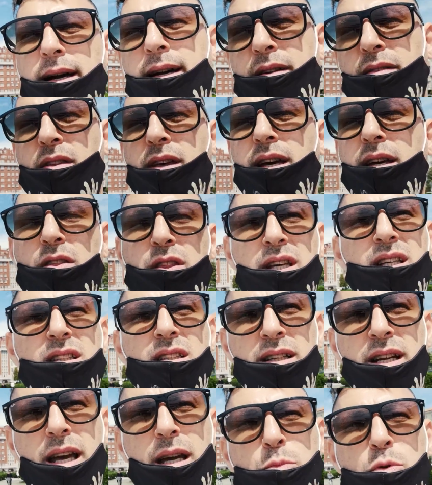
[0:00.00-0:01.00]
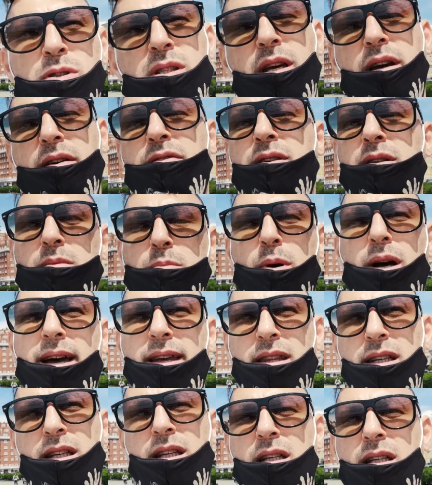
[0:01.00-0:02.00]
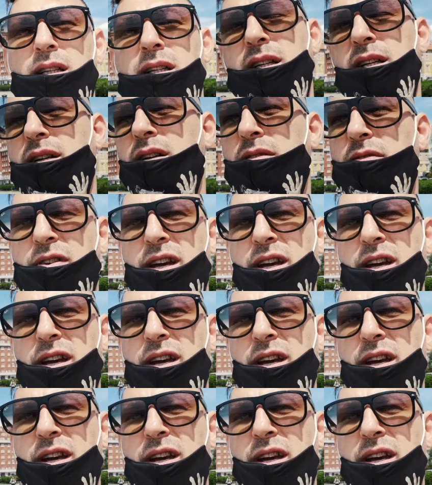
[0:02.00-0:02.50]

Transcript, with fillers: and they think the name was given by the uh,